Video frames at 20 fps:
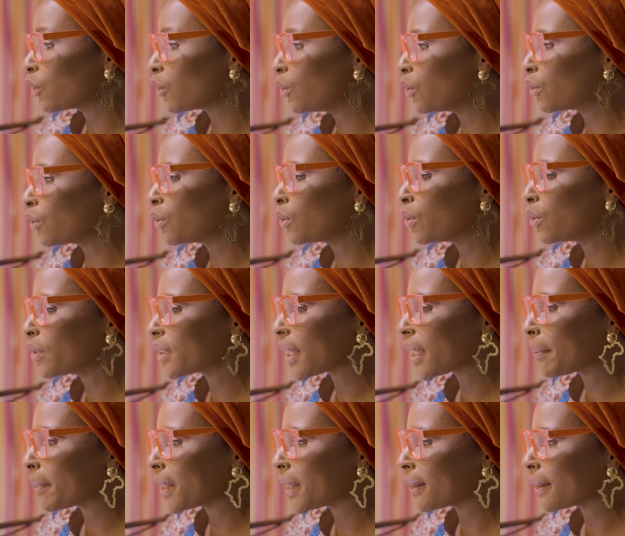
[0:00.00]
Choose to do
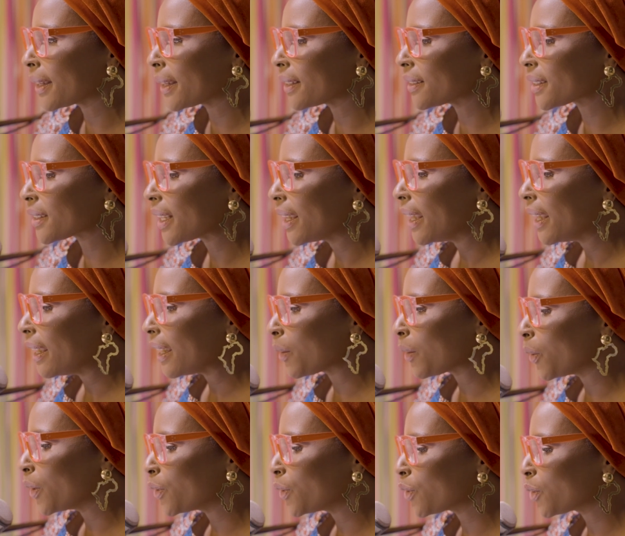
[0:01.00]
something that is
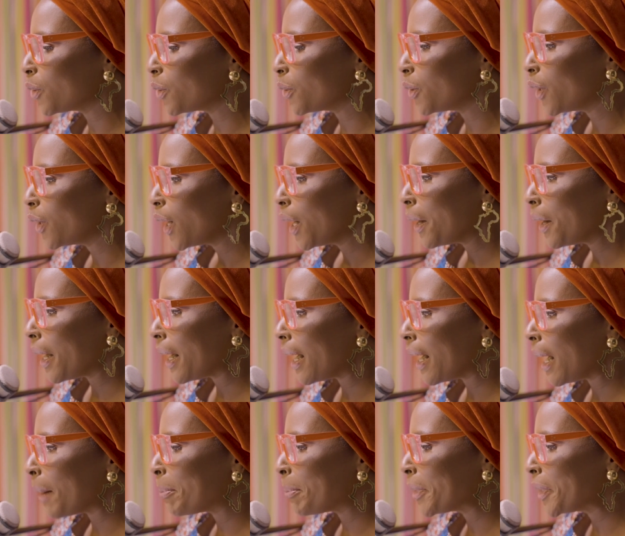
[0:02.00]
going to
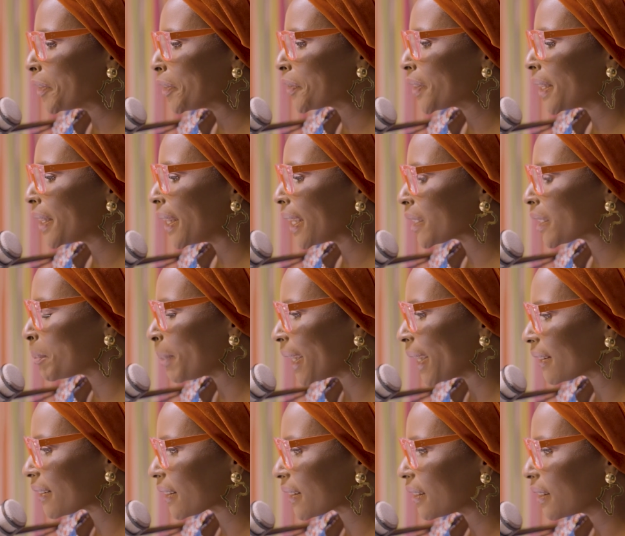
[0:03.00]
uplift the next
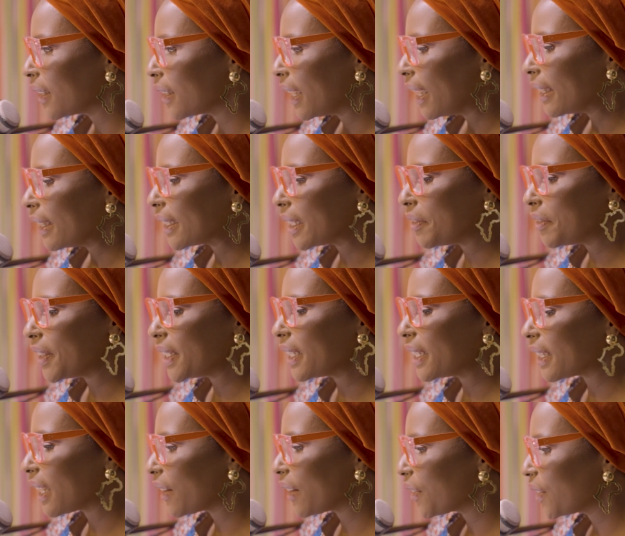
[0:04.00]
person. Give an
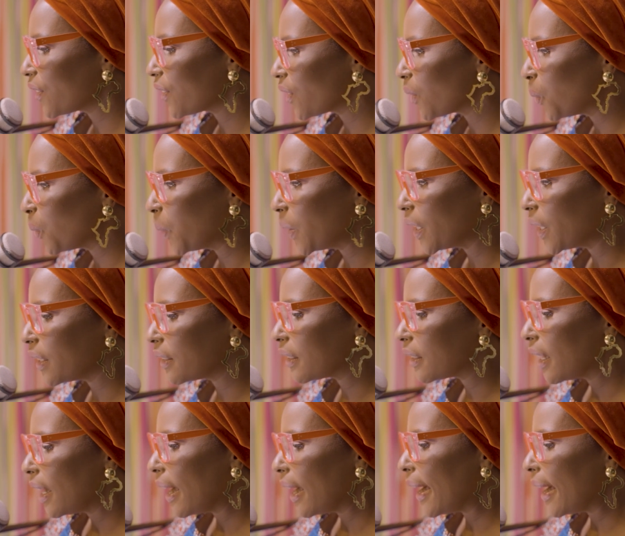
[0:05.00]
encouraging word.